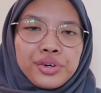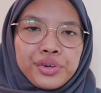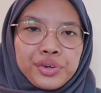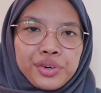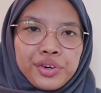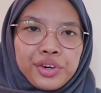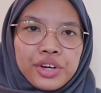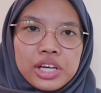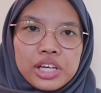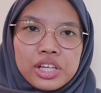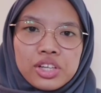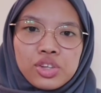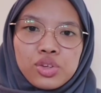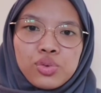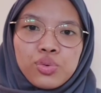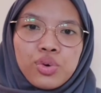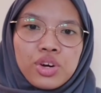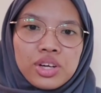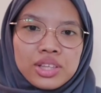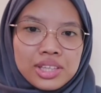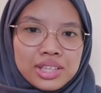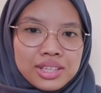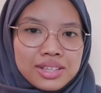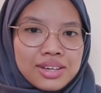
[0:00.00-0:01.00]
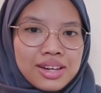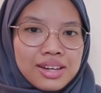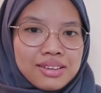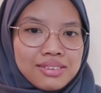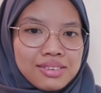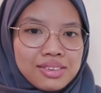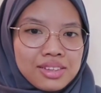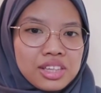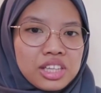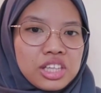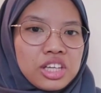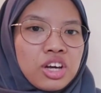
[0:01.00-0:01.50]
Rho is water
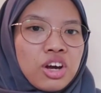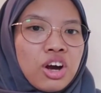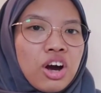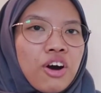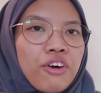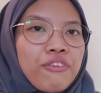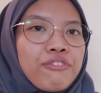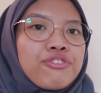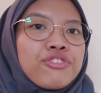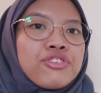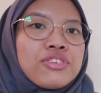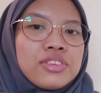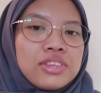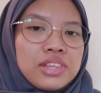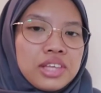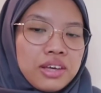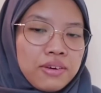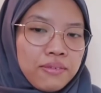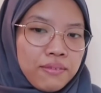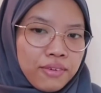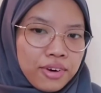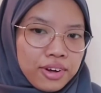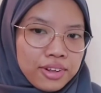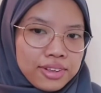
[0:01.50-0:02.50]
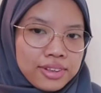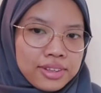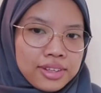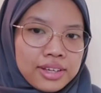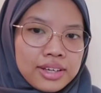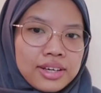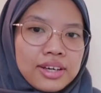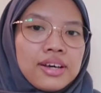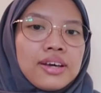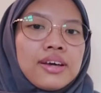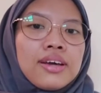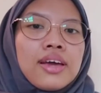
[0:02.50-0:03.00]
density of
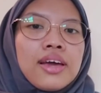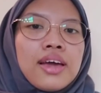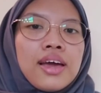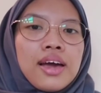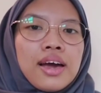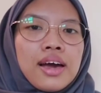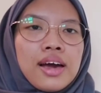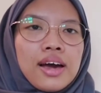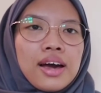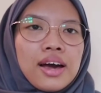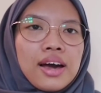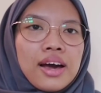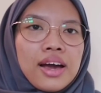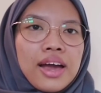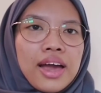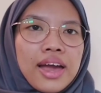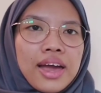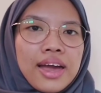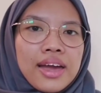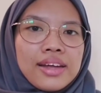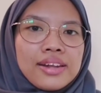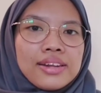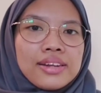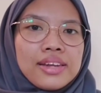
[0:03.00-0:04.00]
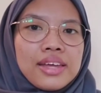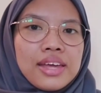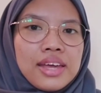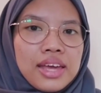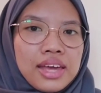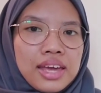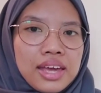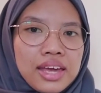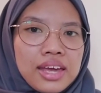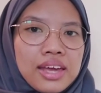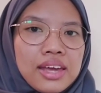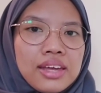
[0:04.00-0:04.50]
seawater, and
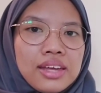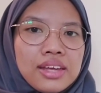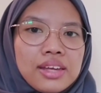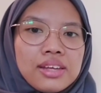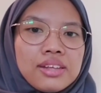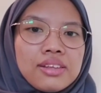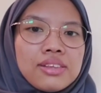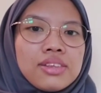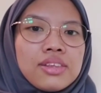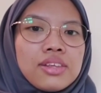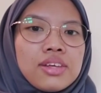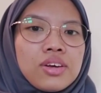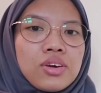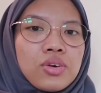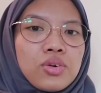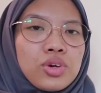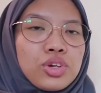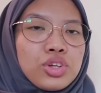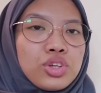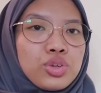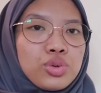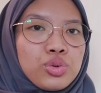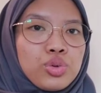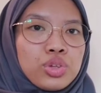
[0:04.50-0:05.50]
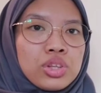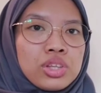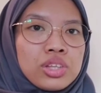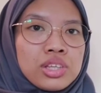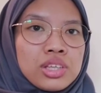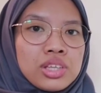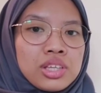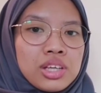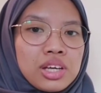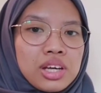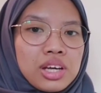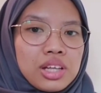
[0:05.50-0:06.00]
A is equal to
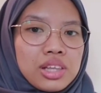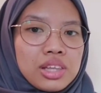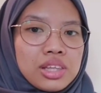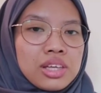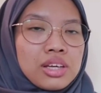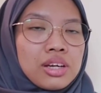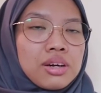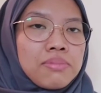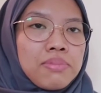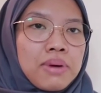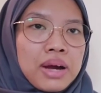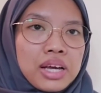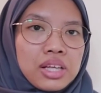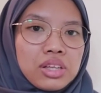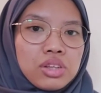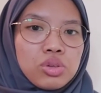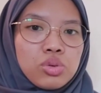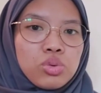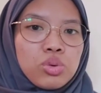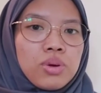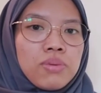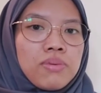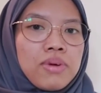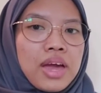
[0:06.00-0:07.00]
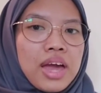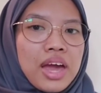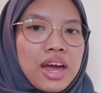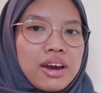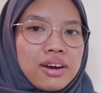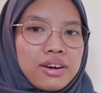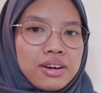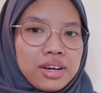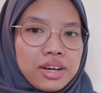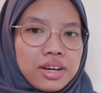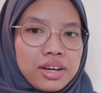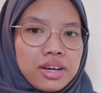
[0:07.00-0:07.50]
turbine sweep
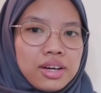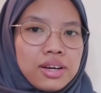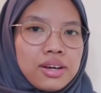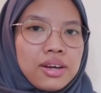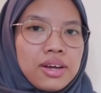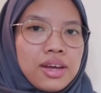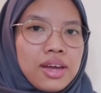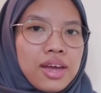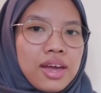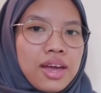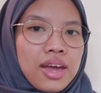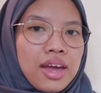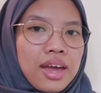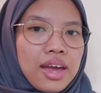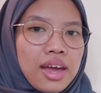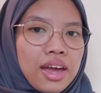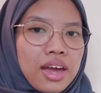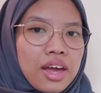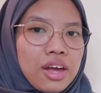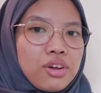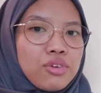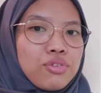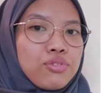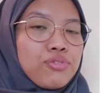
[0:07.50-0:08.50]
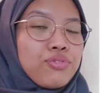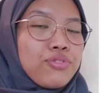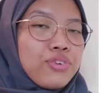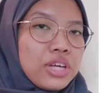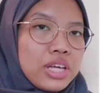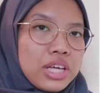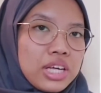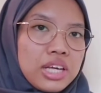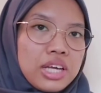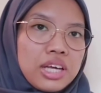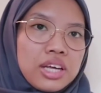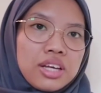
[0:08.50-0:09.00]
area, and
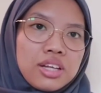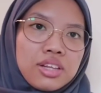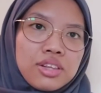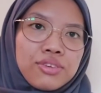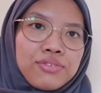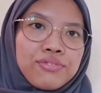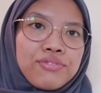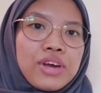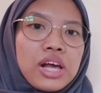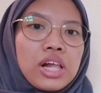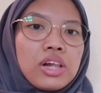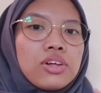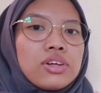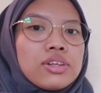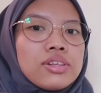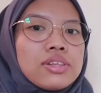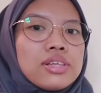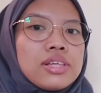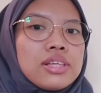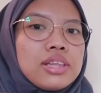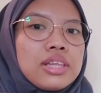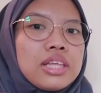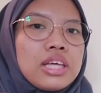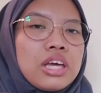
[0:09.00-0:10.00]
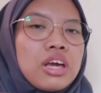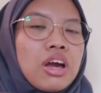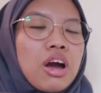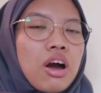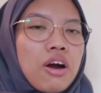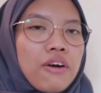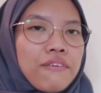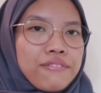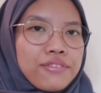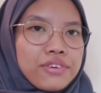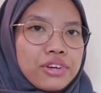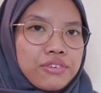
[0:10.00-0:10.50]
V is velocity
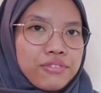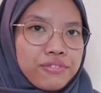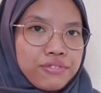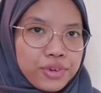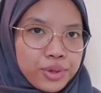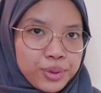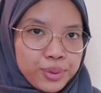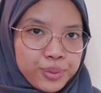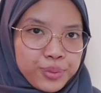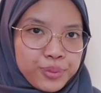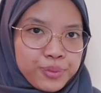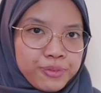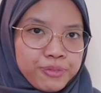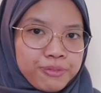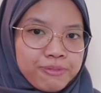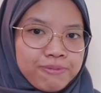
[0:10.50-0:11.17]
of the flow.